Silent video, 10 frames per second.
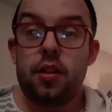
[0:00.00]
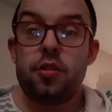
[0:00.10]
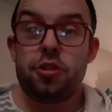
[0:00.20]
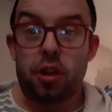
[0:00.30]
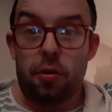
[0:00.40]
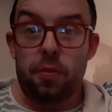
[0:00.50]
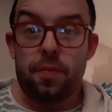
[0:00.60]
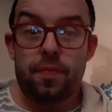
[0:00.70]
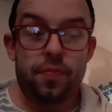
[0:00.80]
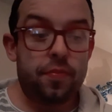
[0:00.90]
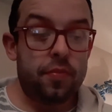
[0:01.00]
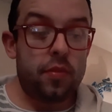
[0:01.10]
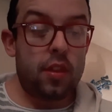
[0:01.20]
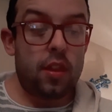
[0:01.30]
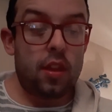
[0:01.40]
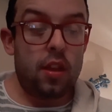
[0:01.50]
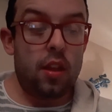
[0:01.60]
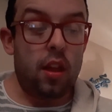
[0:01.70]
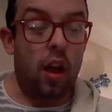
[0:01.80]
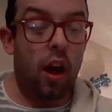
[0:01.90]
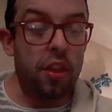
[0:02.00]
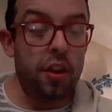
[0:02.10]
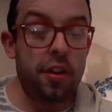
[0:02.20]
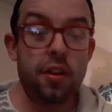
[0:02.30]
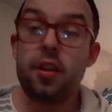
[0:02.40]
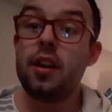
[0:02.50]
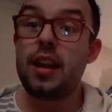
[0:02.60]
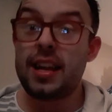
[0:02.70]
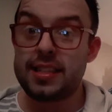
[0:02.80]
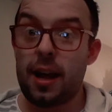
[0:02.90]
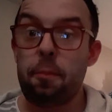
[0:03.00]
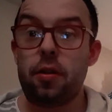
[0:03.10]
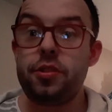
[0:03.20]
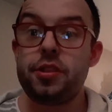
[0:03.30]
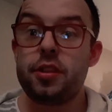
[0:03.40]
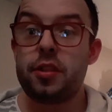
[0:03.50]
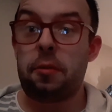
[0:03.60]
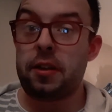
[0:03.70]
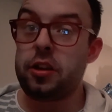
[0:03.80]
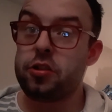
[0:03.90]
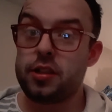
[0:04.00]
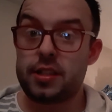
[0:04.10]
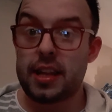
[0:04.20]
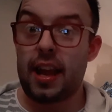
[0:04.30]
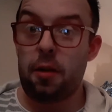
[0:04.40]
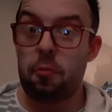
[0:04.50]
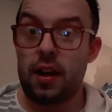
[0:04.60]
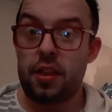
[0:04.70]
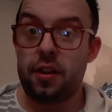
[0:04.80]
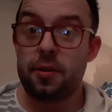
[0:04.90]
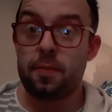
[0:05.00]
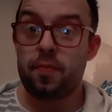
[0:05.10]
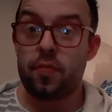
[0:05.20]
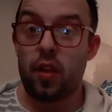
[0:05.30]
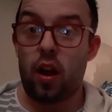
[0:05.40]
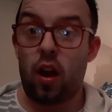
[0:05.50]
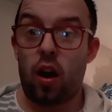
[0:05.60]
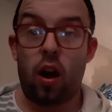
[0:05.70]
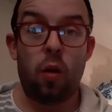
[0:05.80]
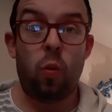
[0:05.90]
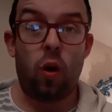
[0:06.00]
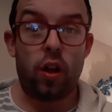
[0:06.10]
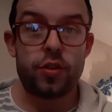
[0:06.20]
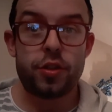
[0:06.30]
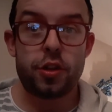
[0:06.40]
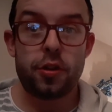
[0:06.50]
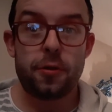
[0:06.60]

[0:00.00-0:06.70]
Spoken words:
So, other examples that we use in sky and weather are what?